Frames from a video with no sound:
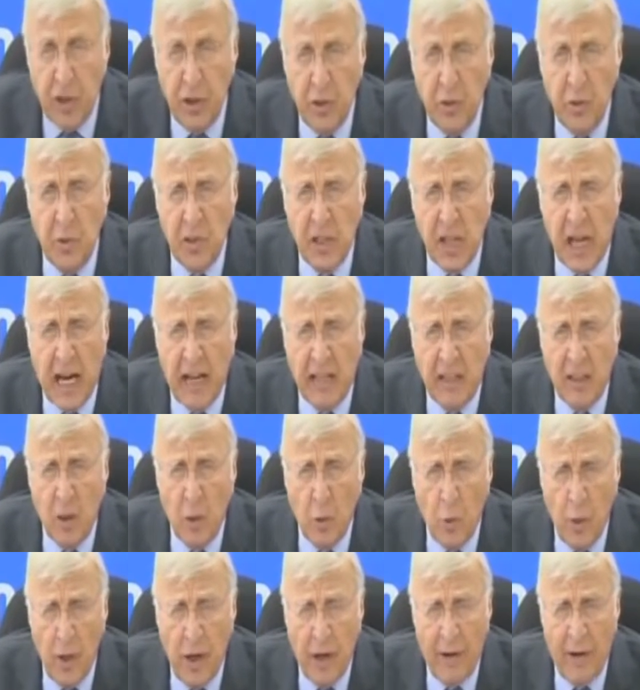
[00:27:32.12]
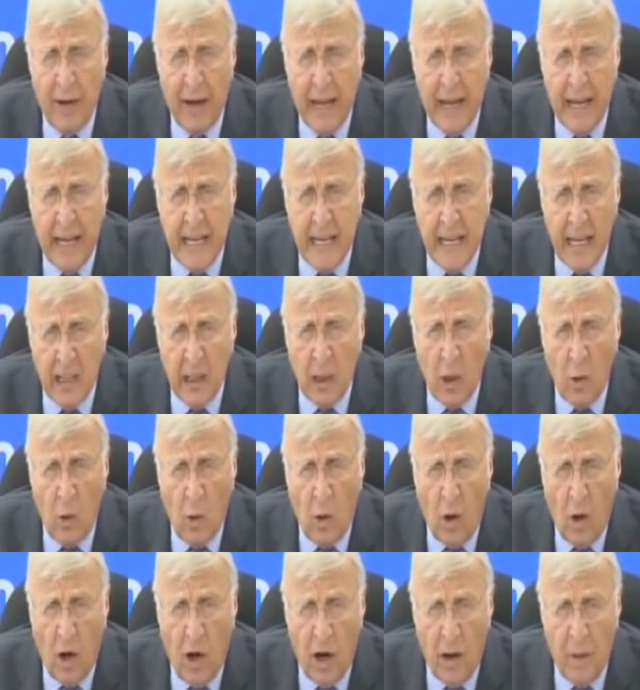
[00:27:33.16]
Jews had to wear a
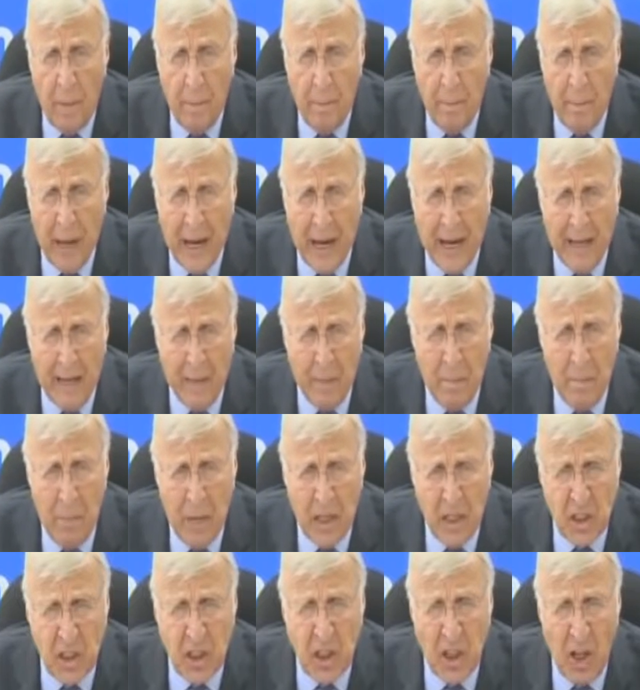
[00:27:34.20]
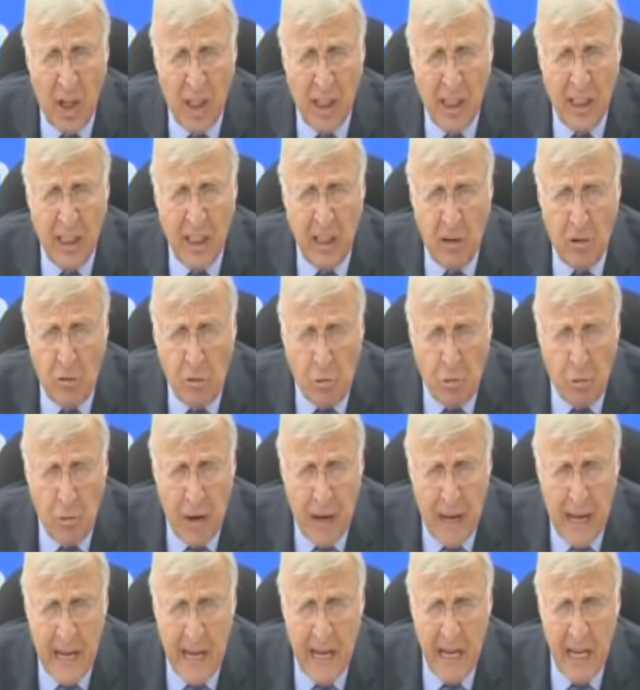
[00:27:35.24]
yellow armband based on a
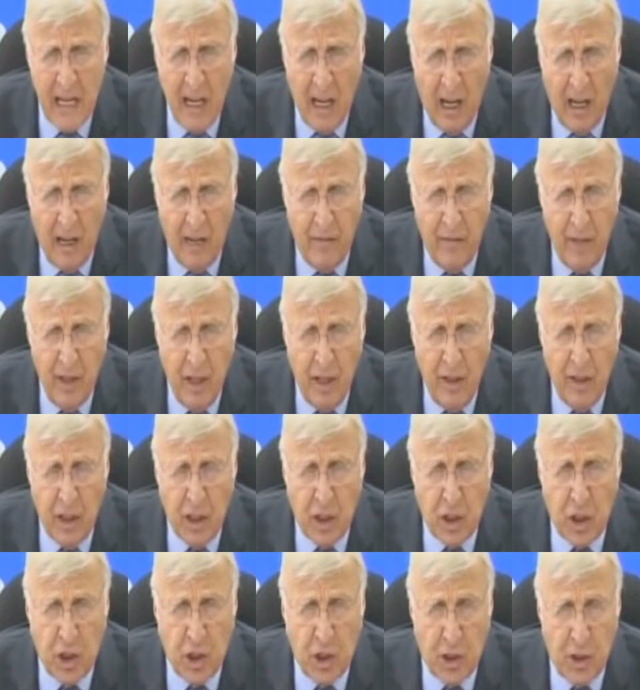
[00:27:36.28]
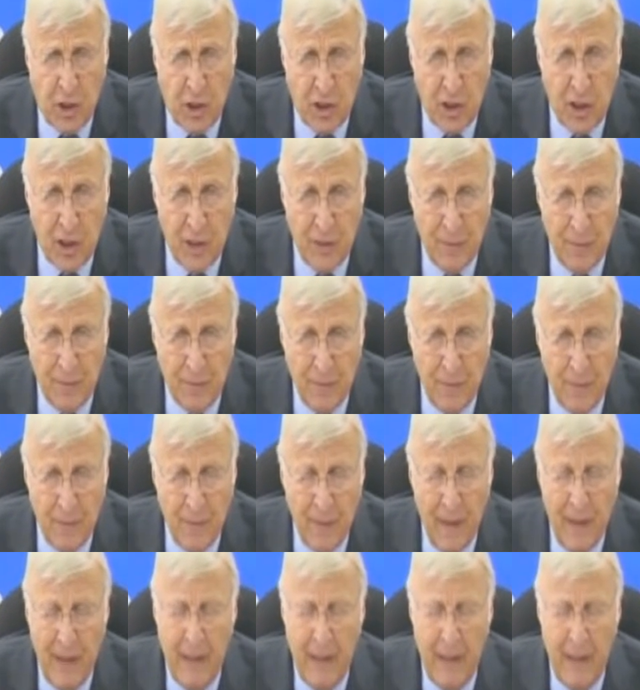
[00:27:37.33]
decree of the church.